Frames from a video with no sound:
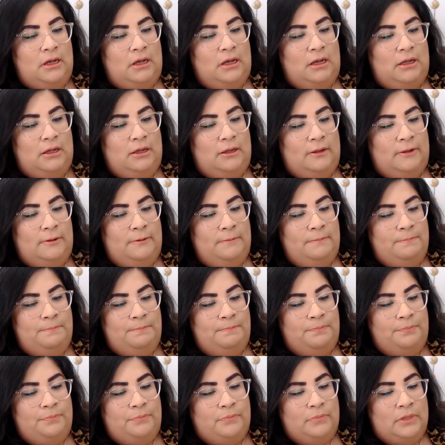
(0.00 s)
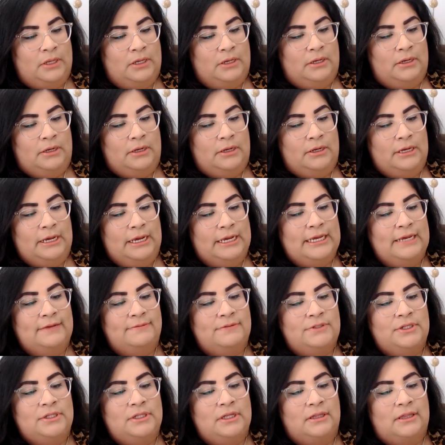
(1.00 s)
Um, it
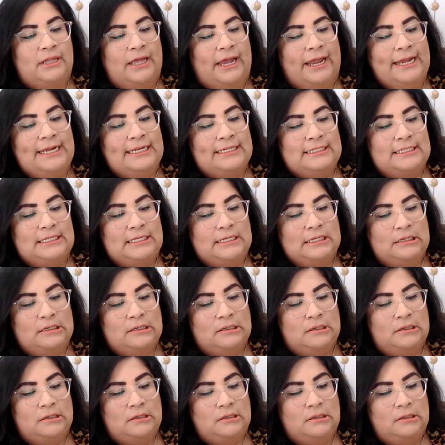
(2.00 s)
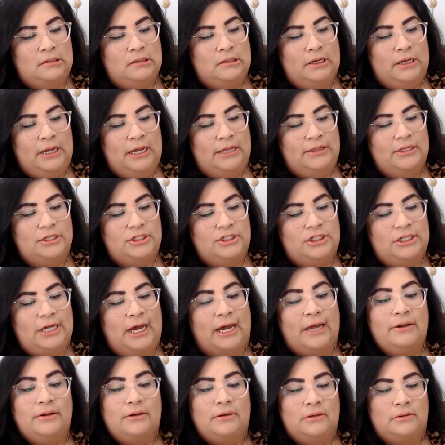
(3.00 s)
gives you the light and the
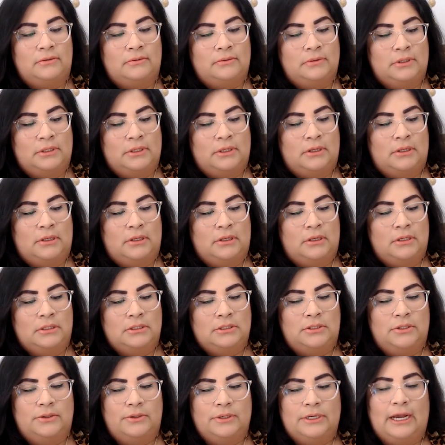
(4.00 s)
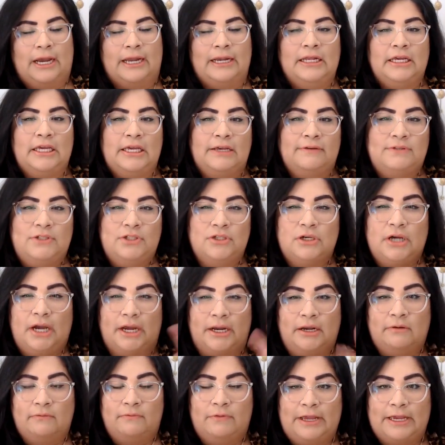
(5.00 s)
shadow. So it kind of gives you
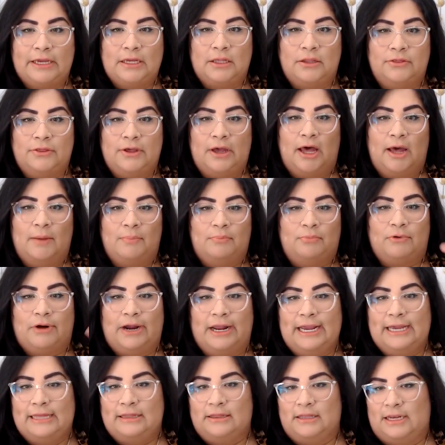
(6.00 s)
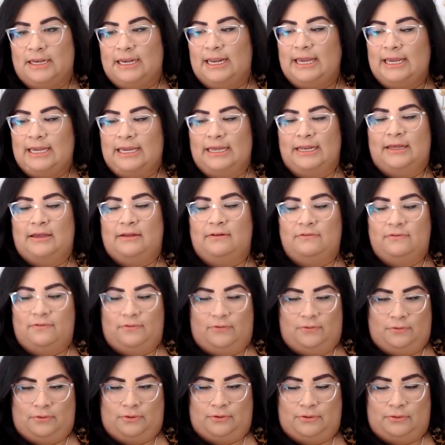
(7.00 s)
kind of like the upright and the negative
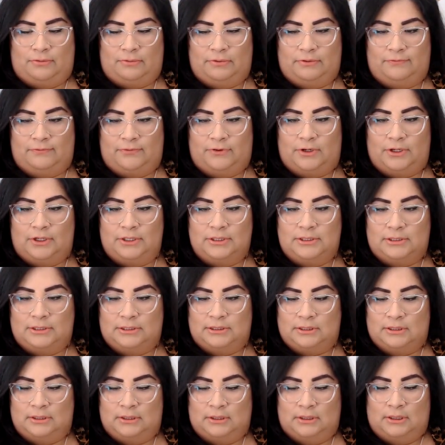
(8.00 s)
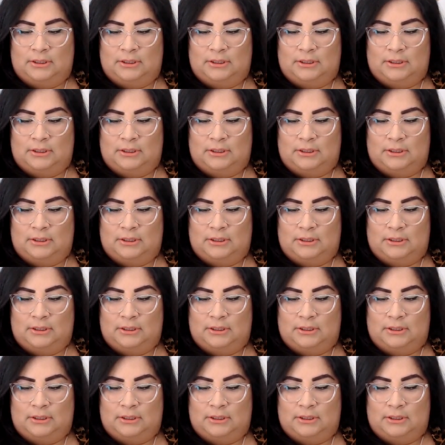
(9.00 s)
or the reverse.